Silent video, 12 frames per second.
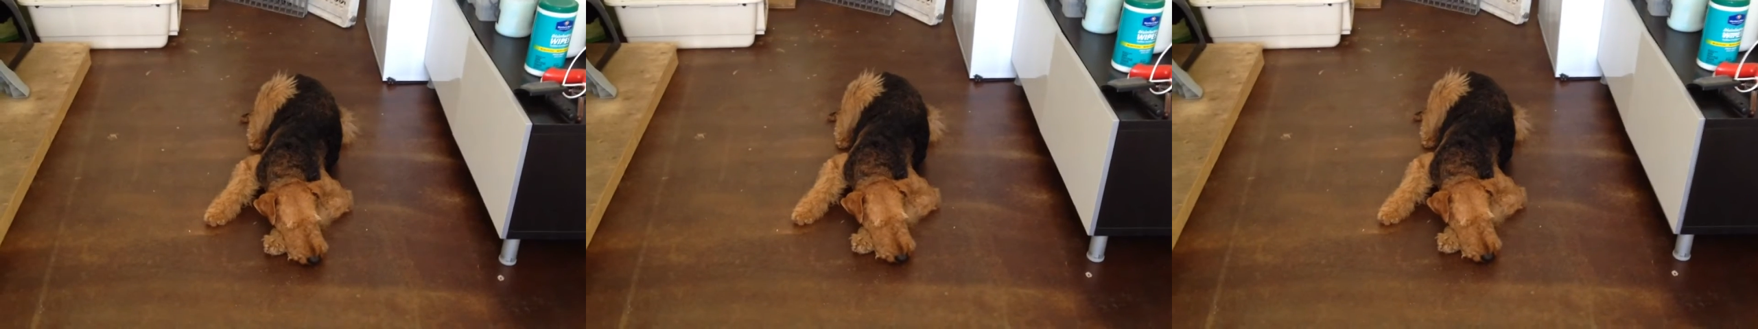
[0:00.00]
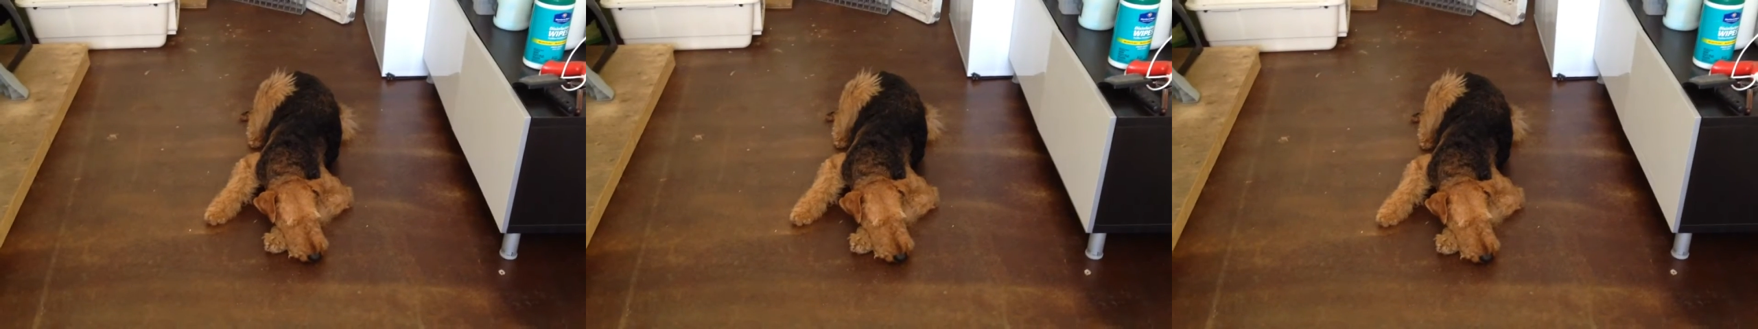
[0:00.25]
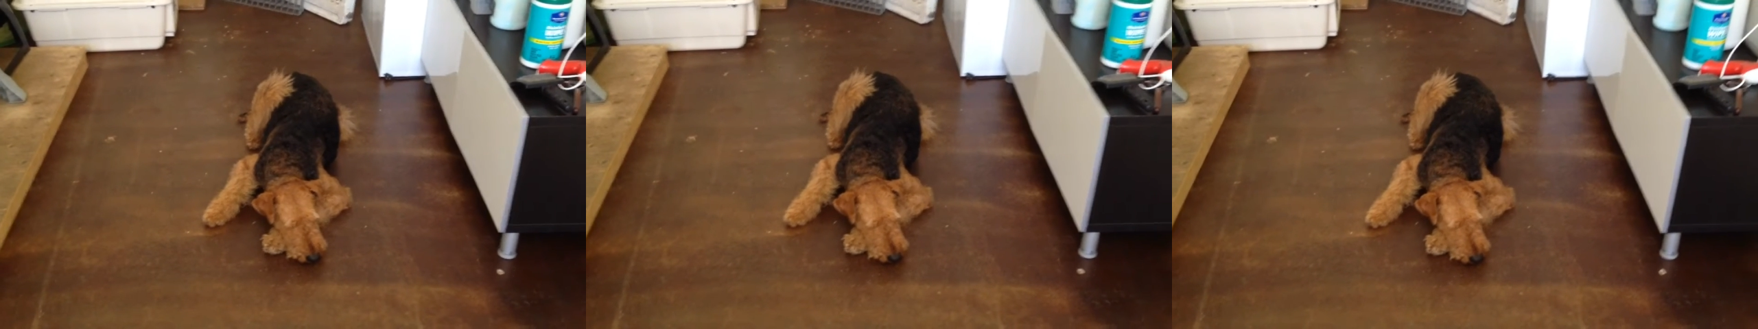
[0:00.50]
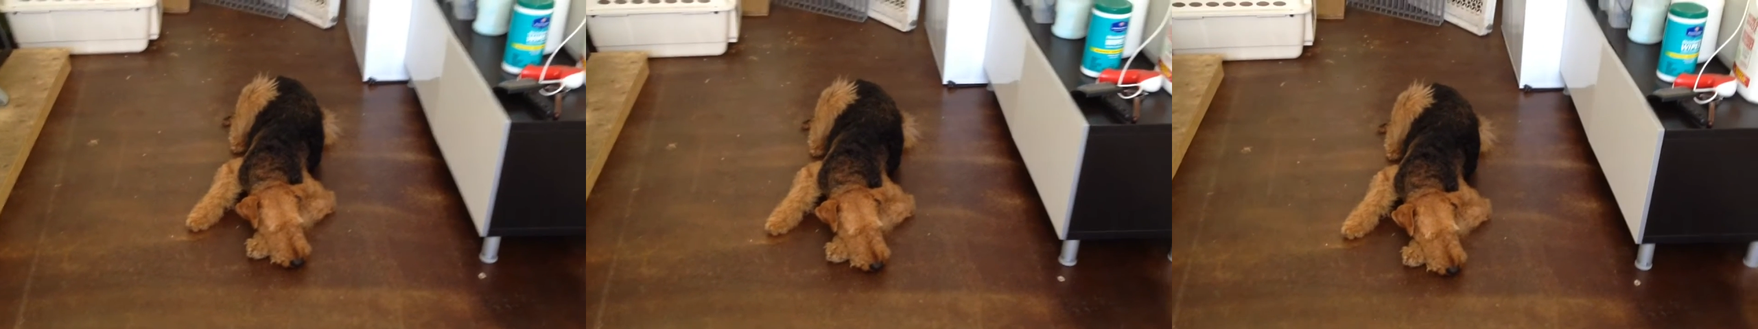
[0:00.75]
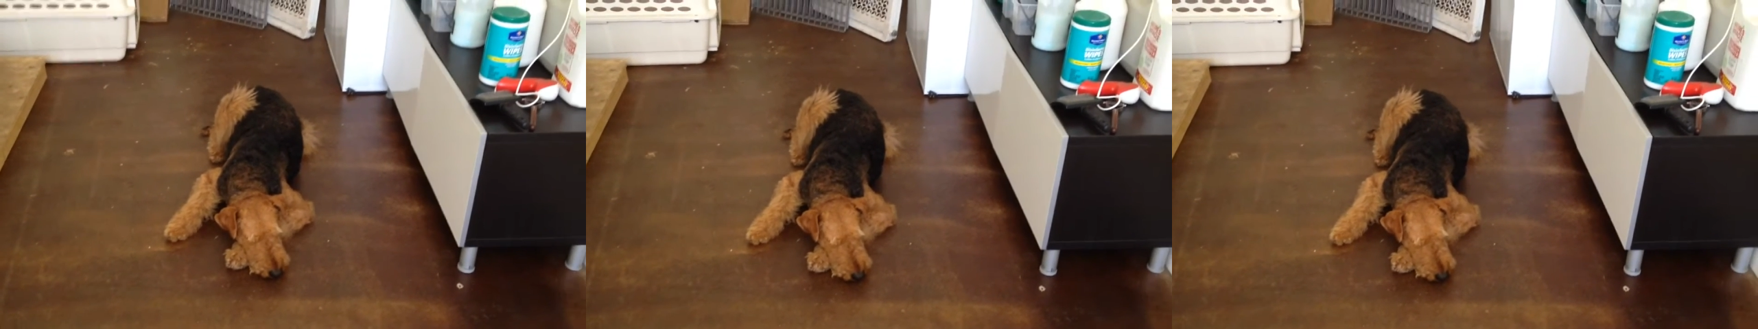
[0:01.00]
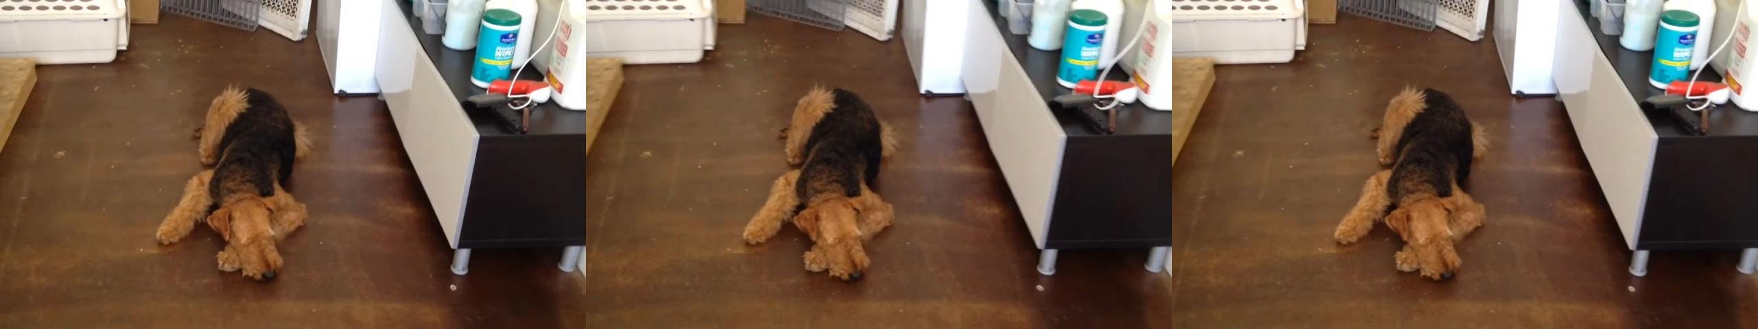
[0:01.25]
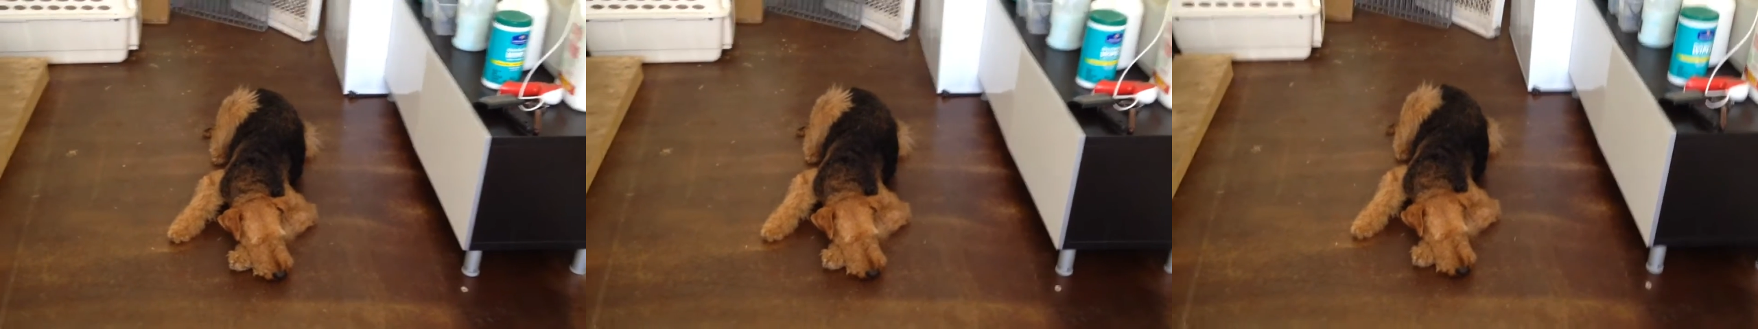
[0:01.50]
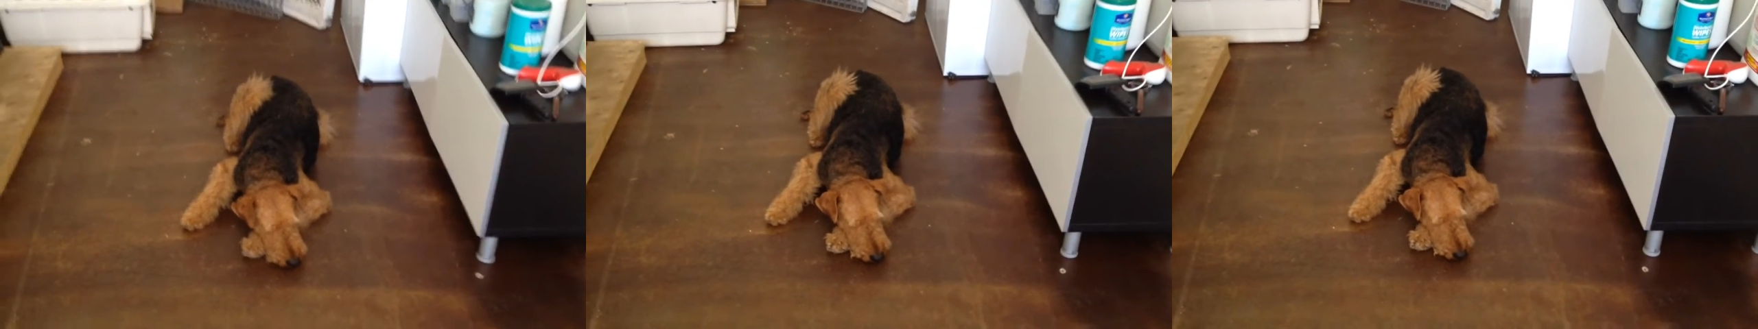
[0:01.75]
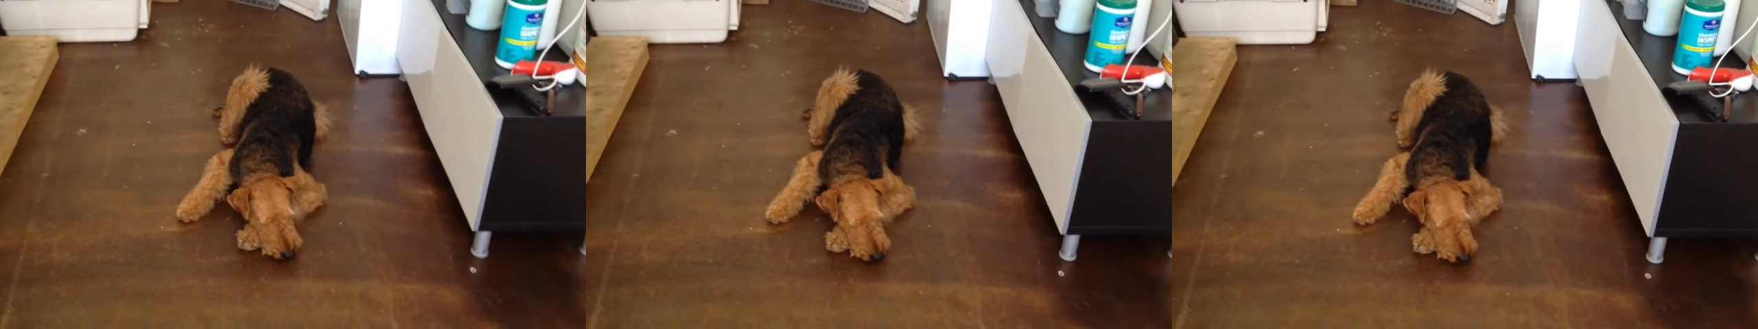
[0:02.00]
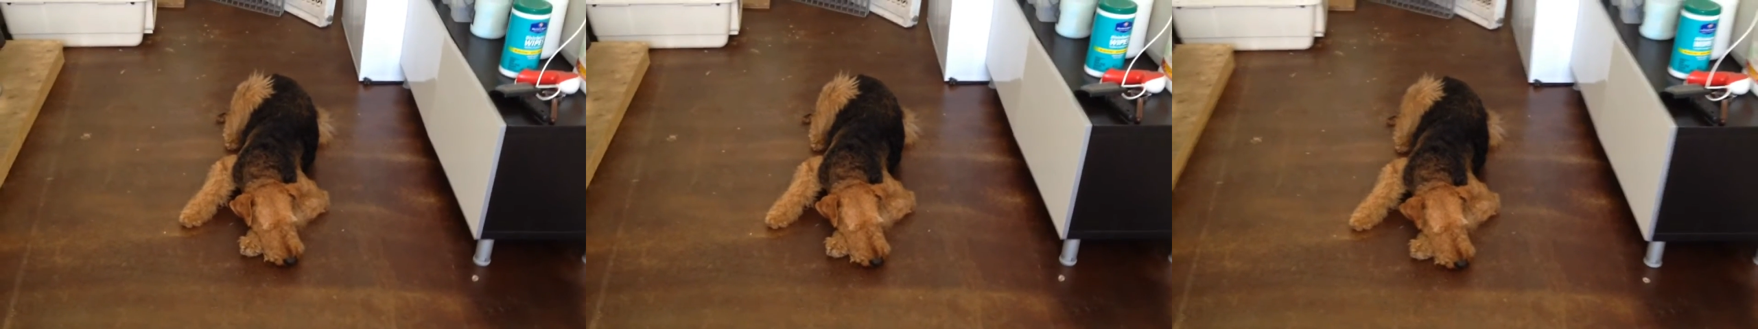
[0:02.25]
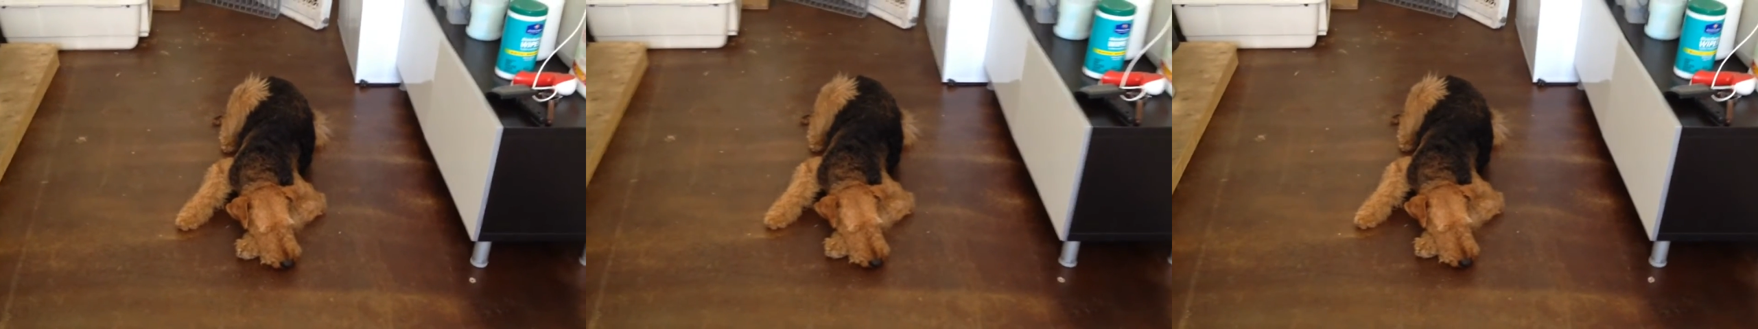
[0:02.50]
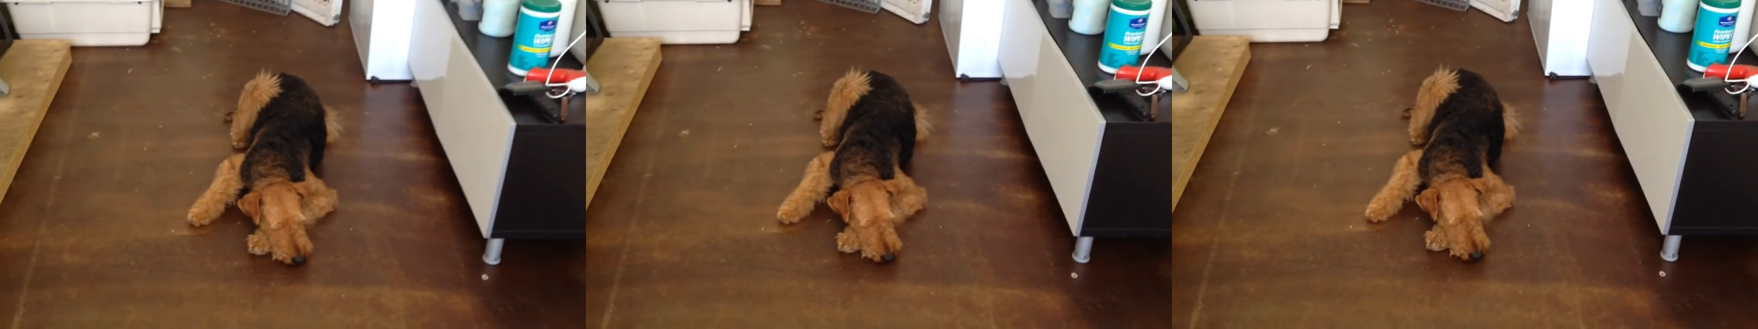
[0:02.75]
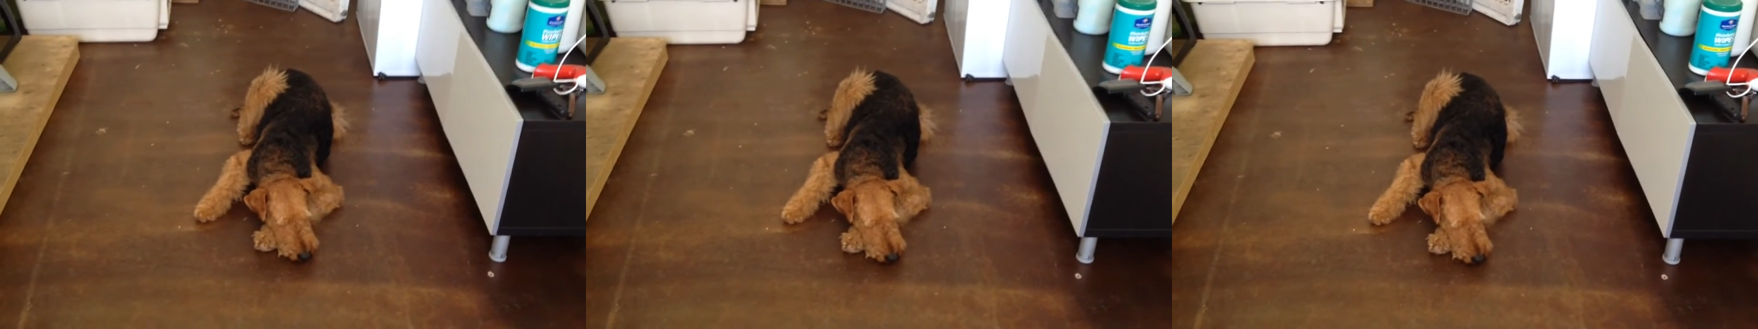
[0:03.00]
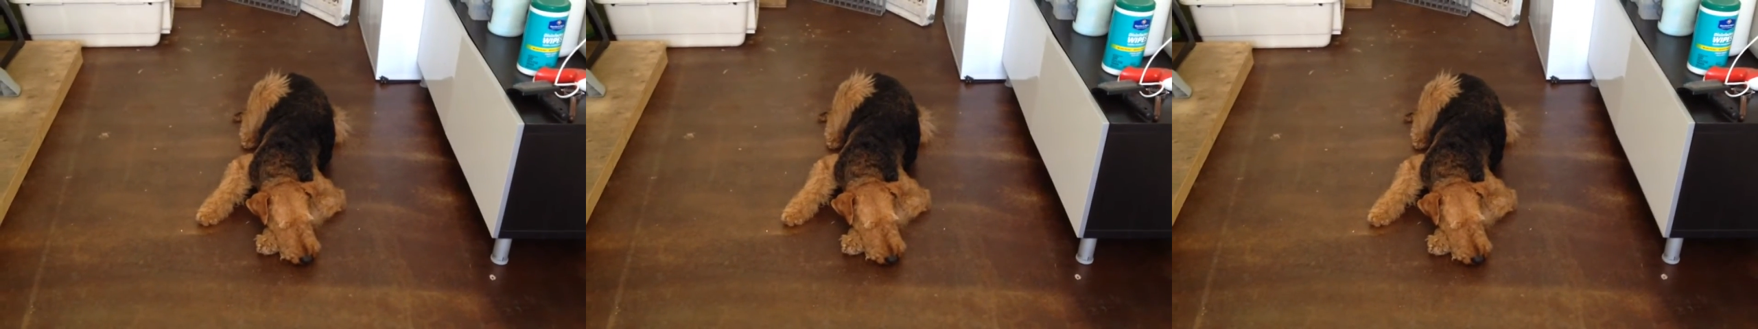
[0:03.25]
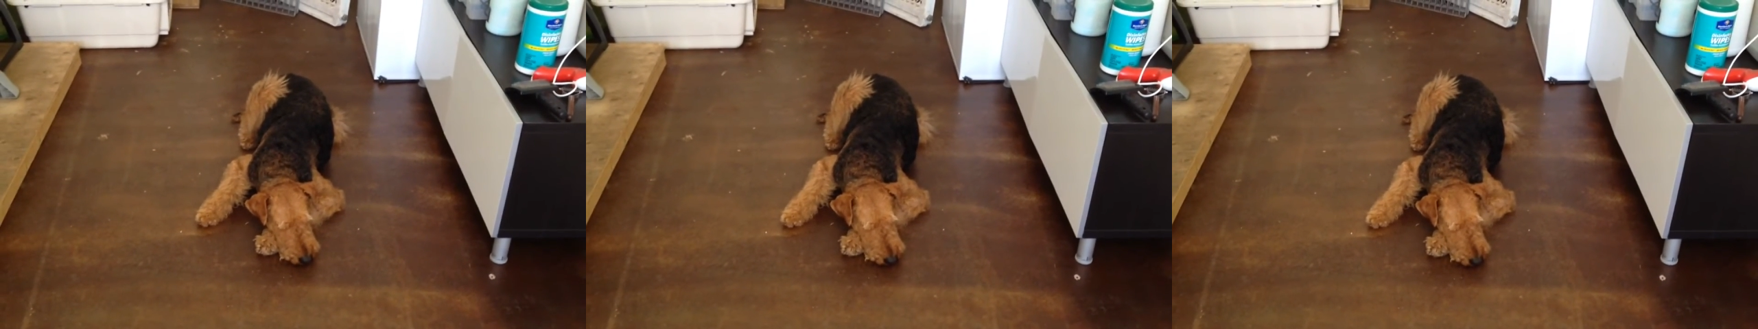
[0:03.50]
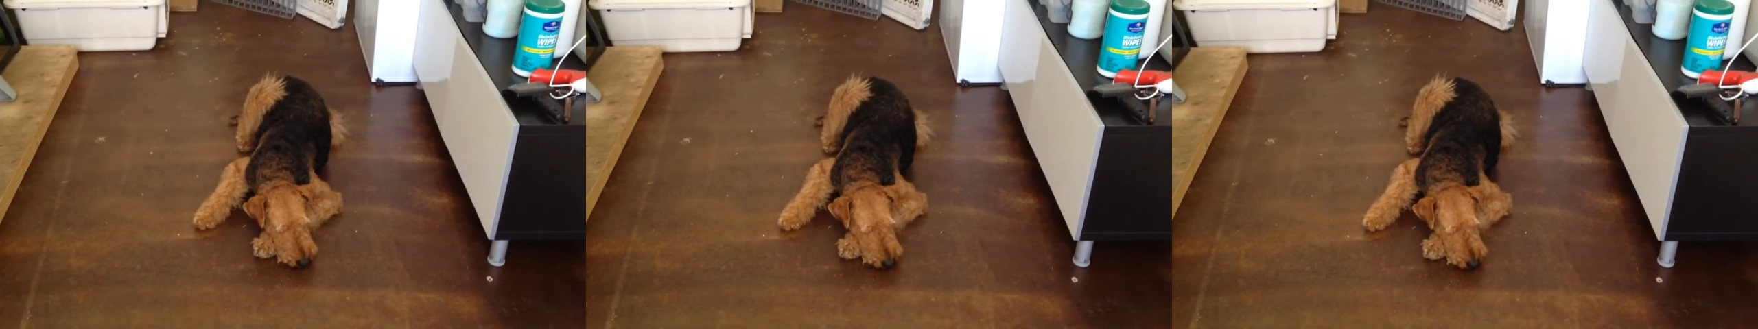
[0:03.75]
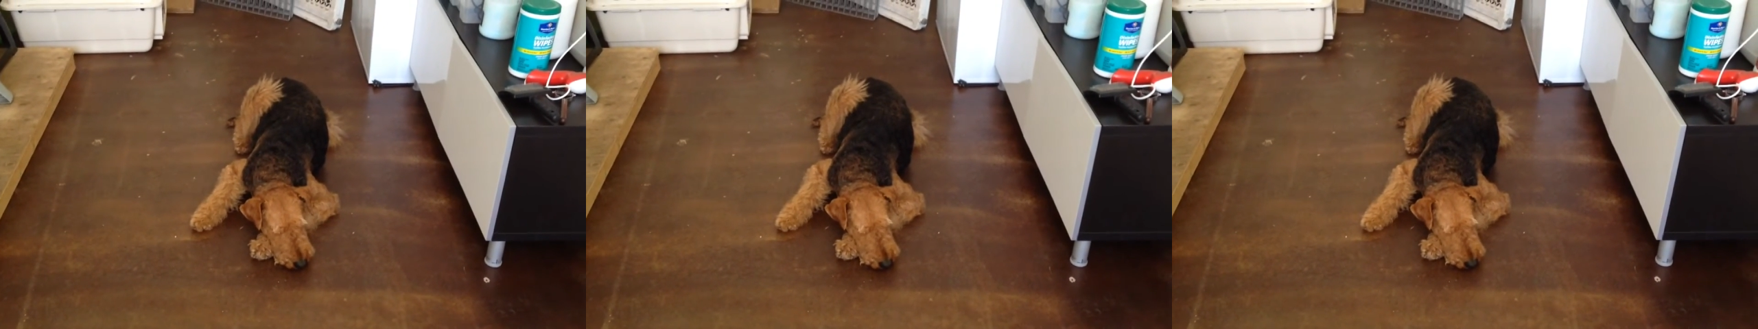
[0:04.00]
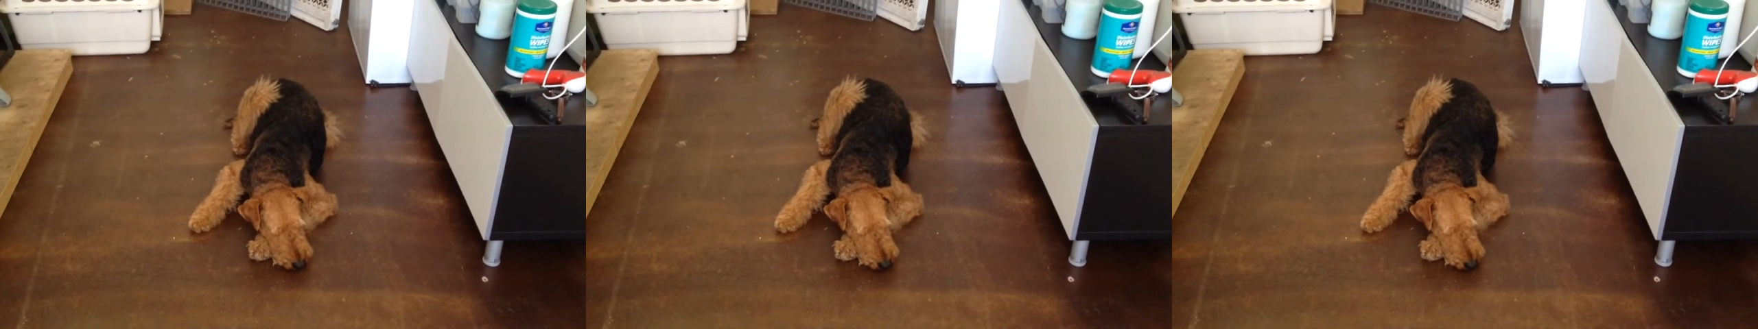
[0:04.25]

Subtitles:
Nobody's mouth can be seen.